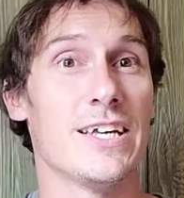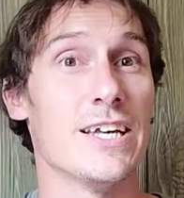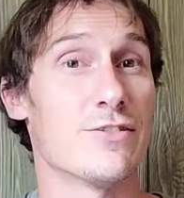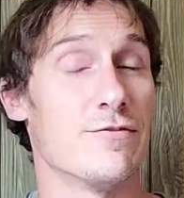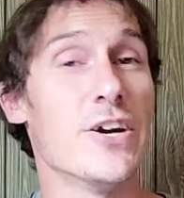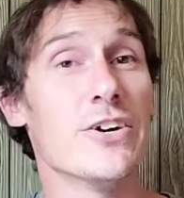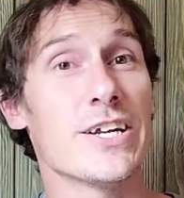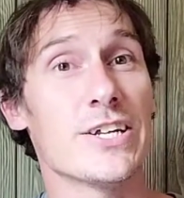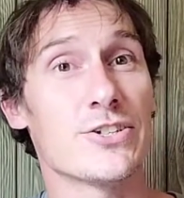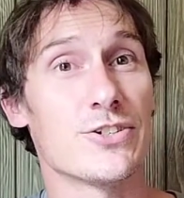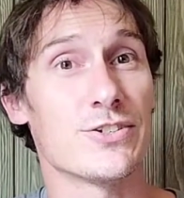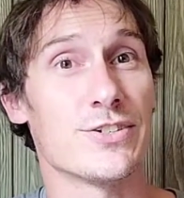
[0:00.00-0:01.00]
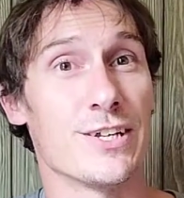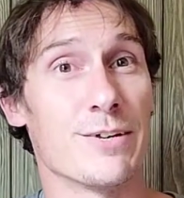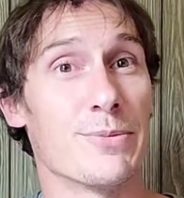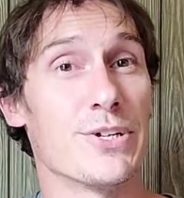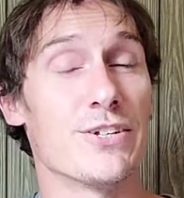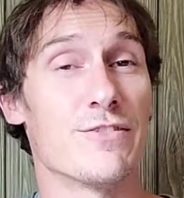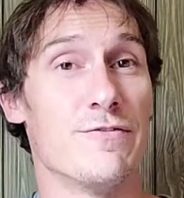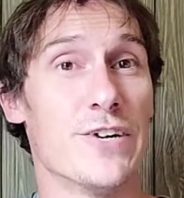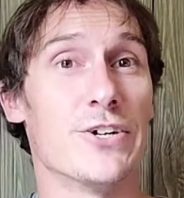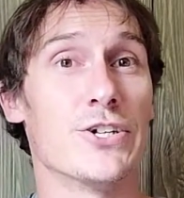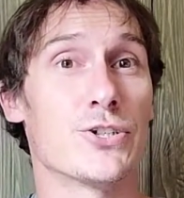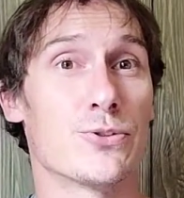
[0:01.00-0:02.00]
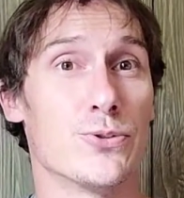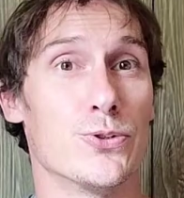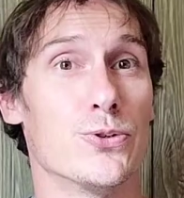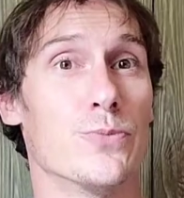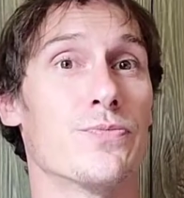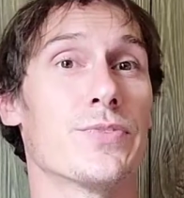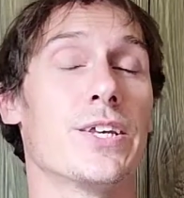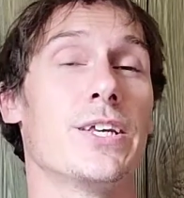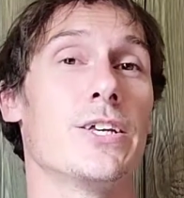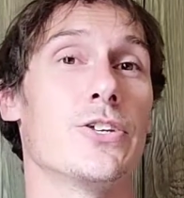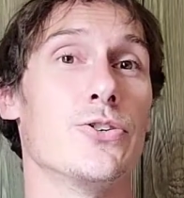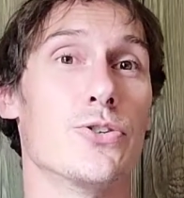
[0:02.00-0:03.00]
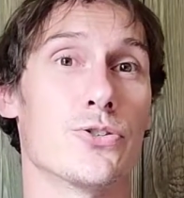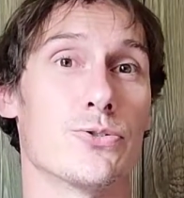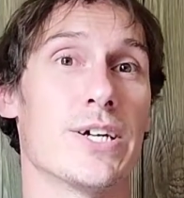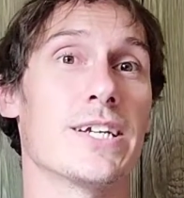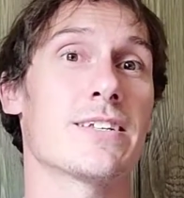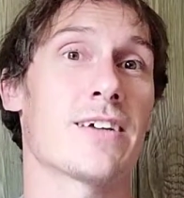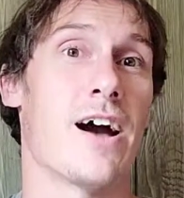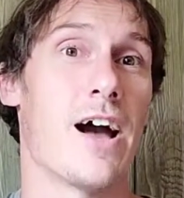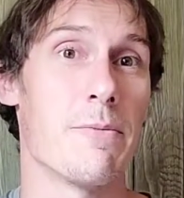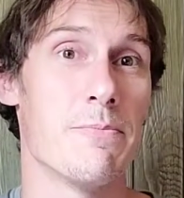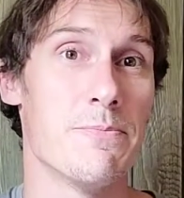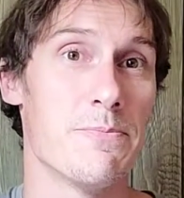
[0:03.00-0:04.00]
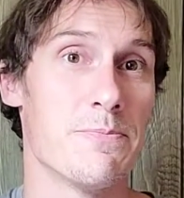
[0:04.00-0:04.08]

It's very interesting, but it's very true. You create time.